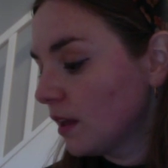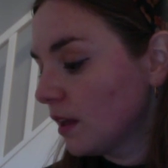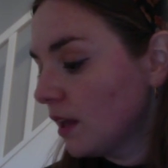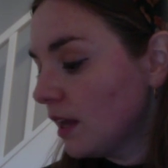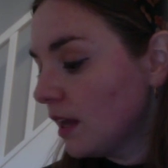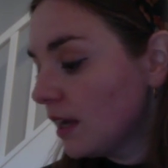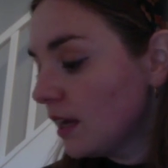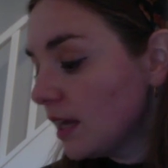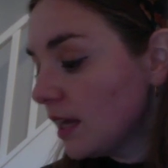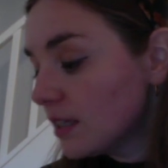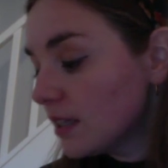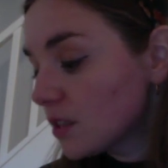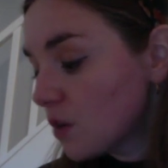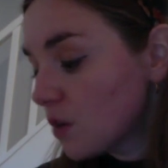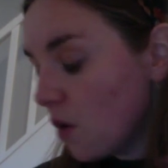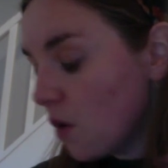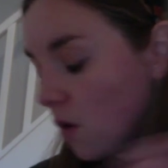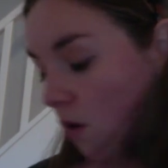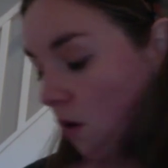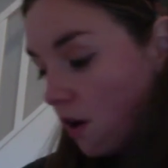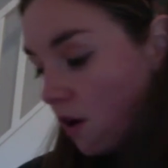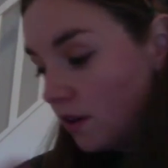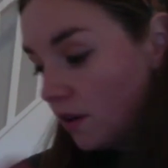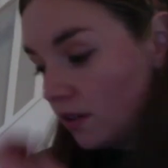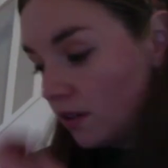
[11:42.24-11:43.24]
Let's go
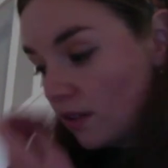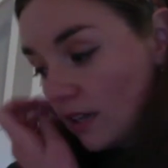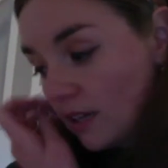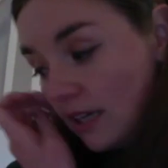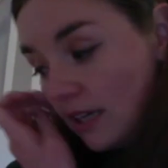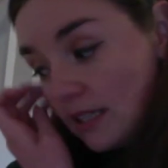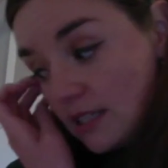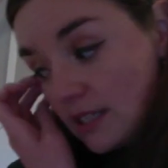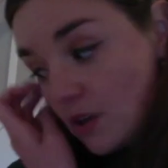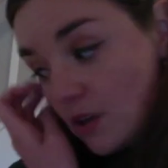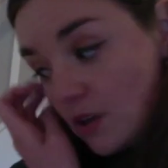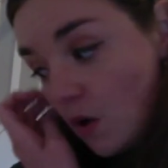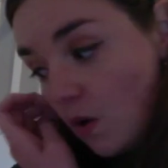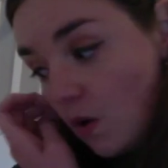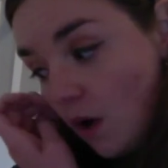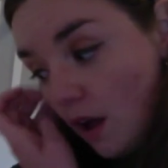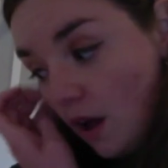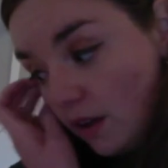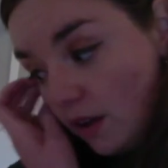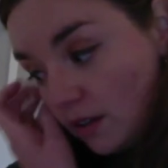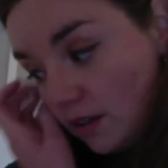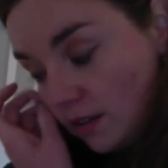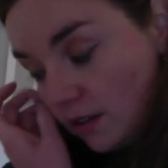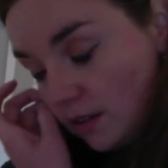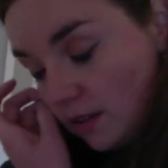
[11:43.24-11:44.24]

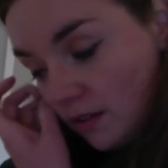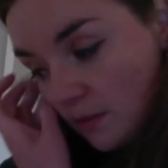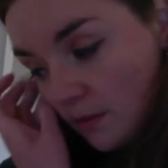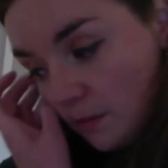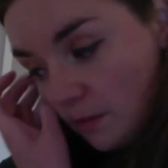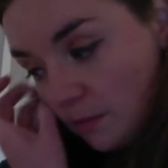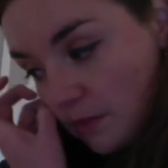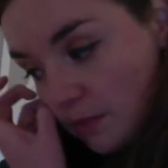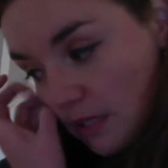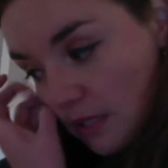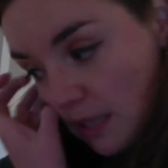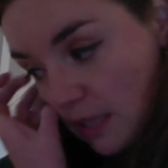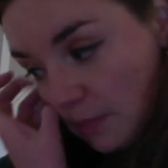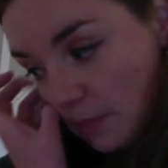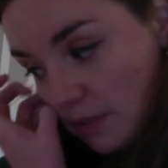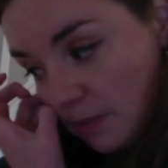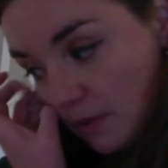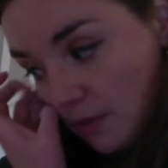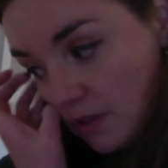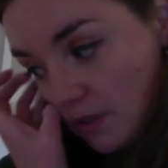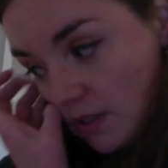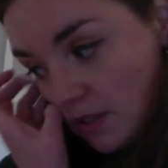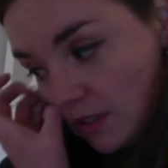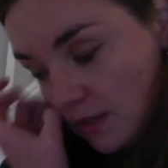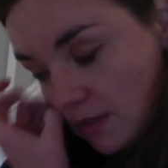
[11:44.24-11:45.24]
on,
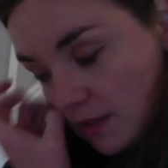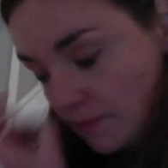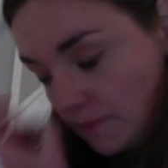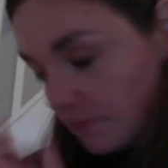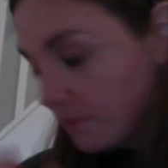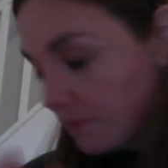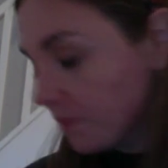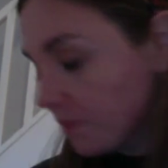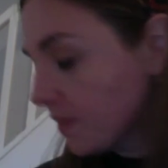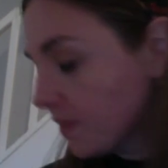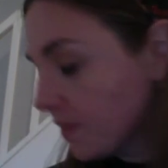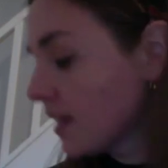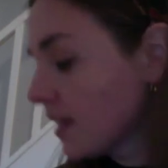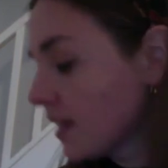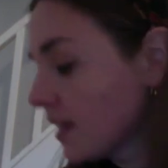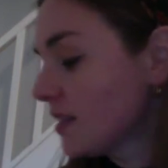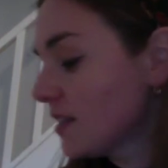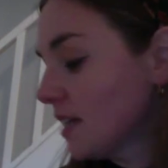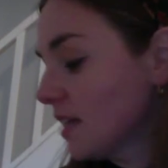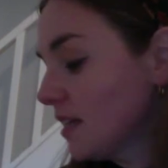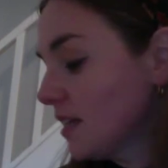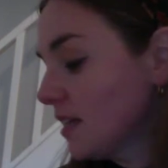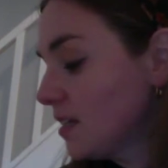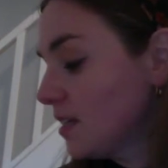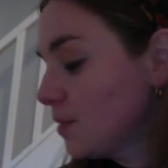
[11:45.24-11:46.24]
Septimus,
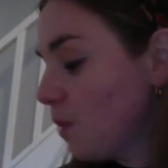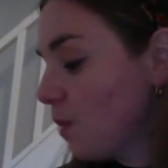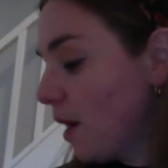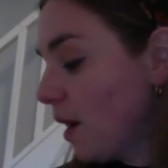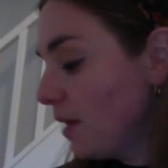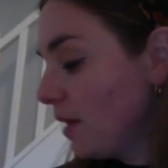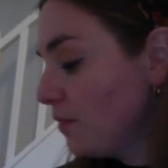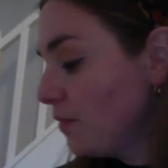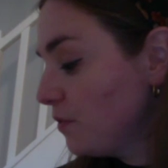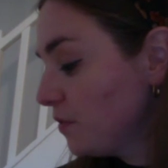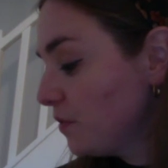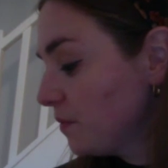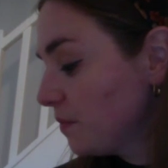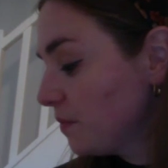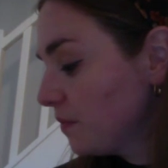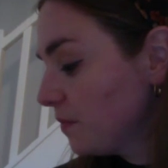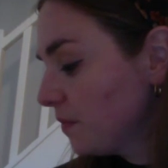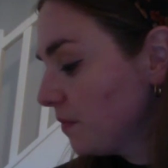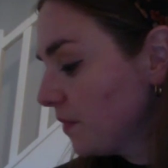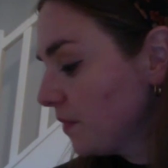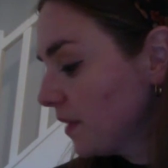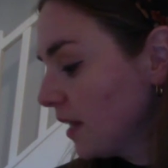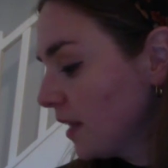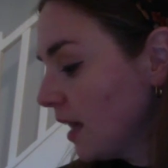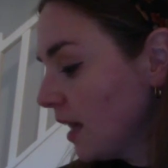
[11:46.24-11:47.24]
said his wife,
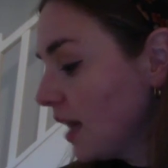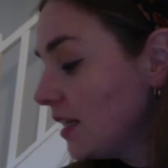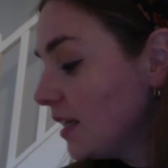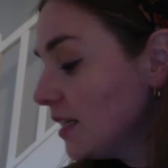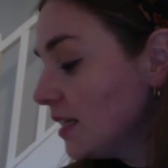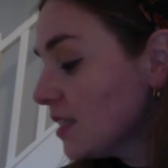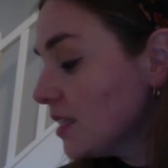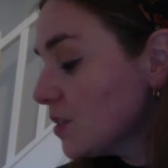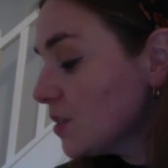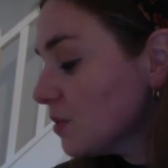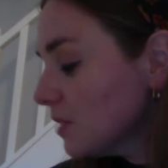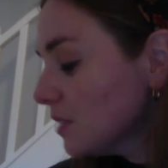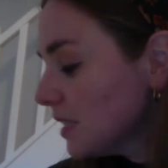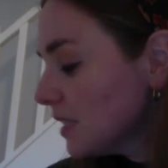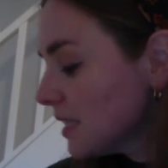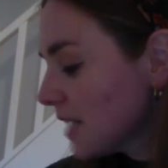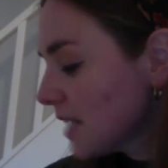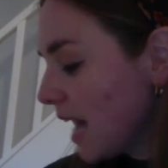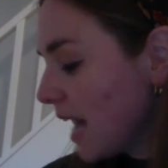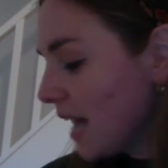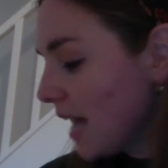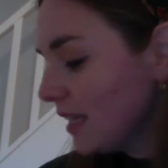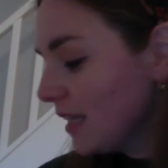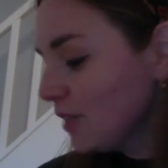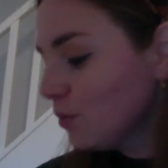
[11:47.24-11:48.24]
a little
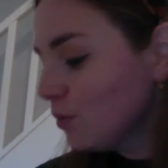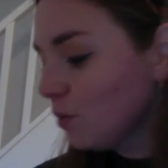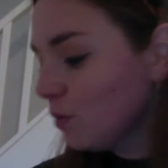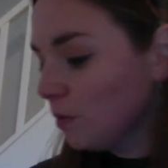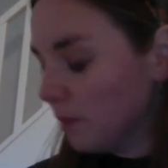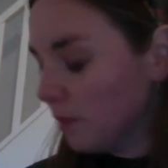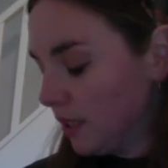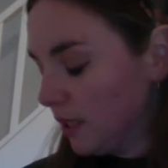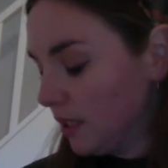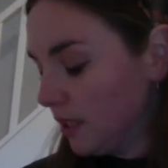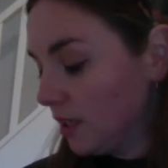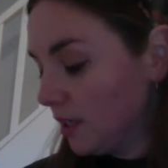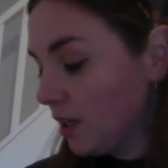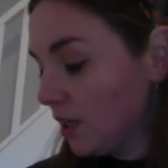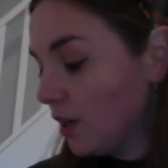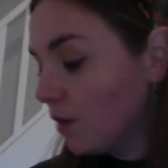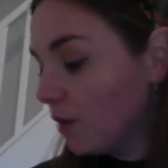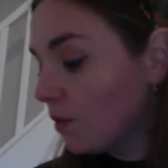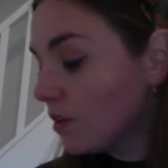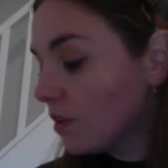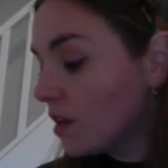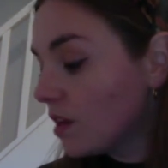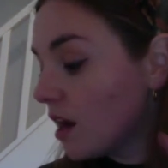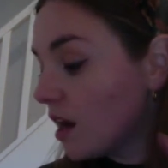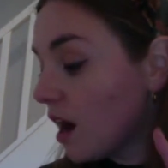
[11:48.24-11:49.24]
Italian woman
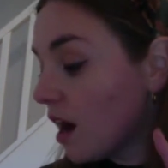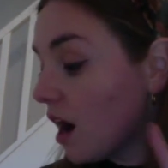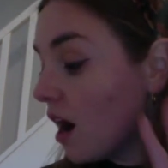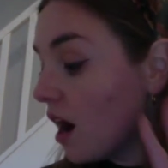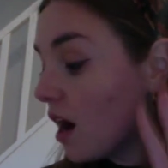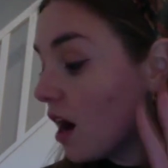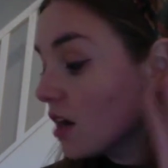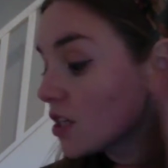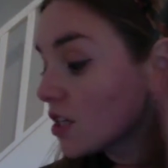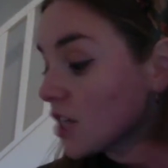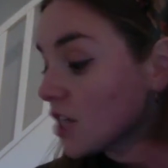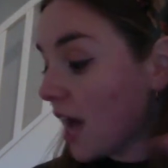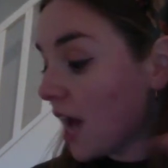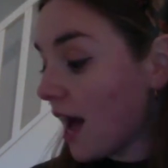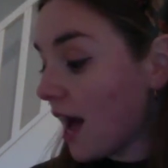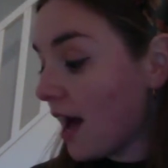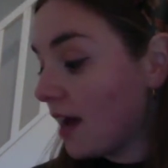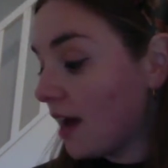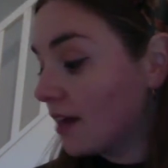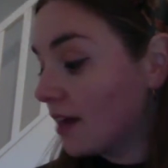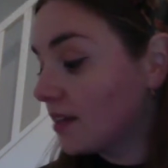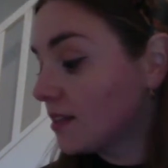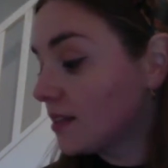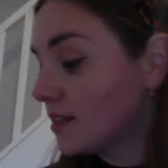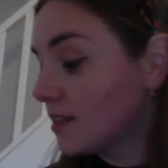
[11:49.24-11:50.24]
with large
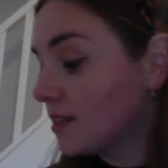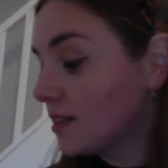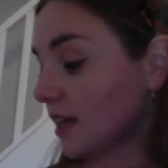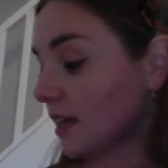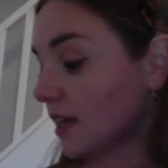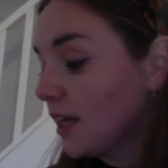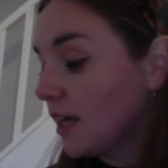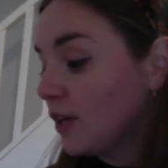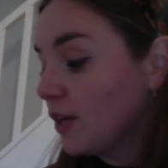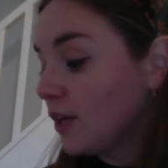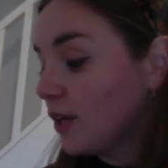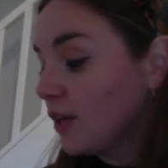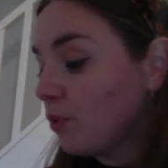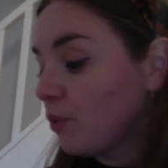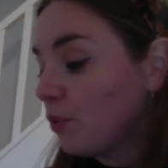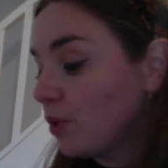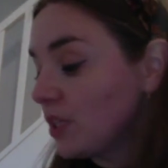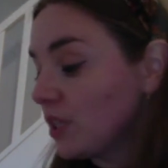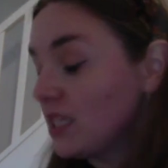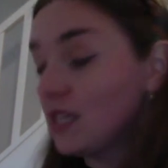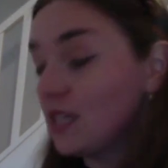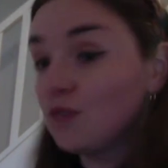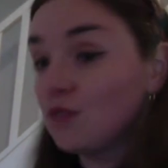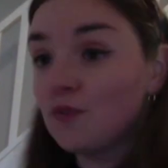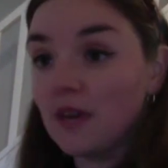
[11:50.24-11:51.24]
eyes in a
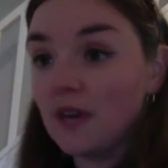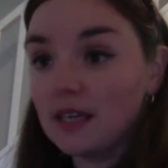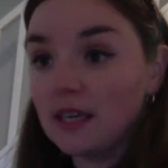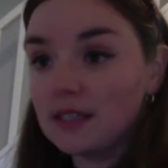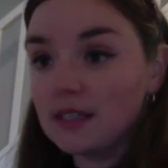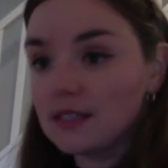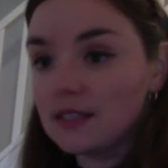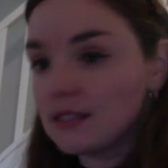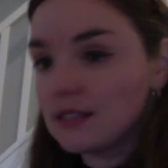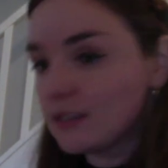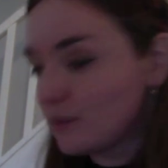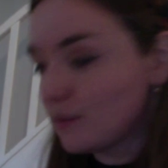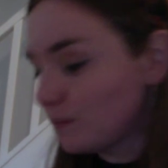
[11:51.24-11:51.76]
pointed face.